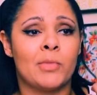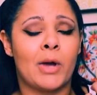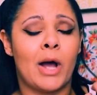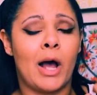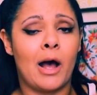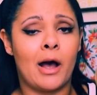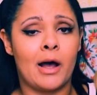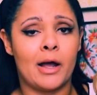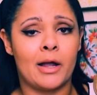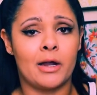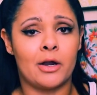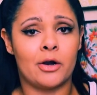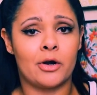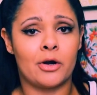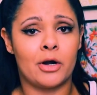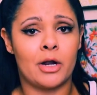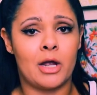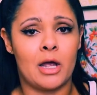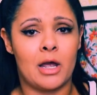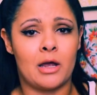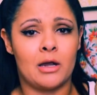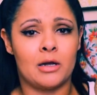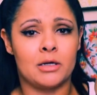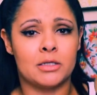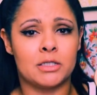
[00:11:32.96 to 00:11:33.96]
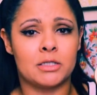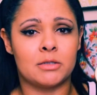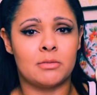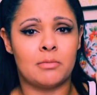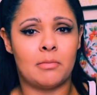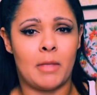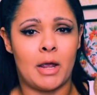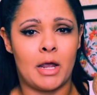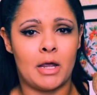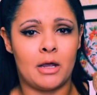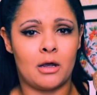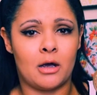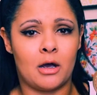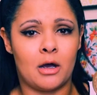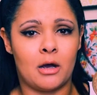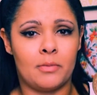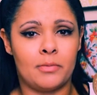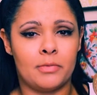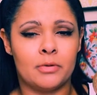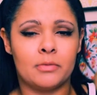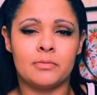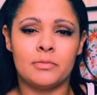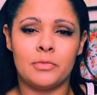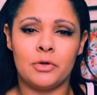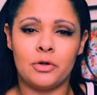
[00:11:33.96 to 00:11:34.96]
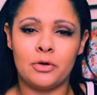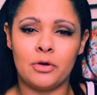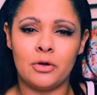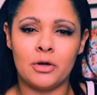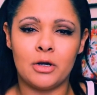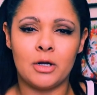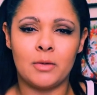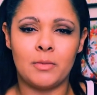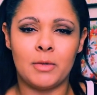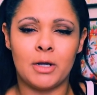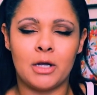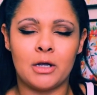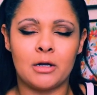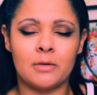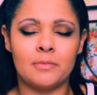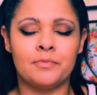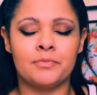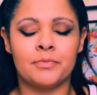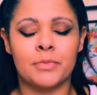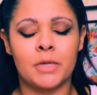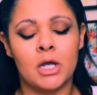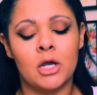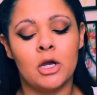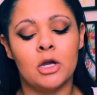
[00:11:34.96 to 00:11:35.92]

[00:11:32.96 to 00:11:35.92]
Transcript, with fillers: higher end makeup, you know what I mean?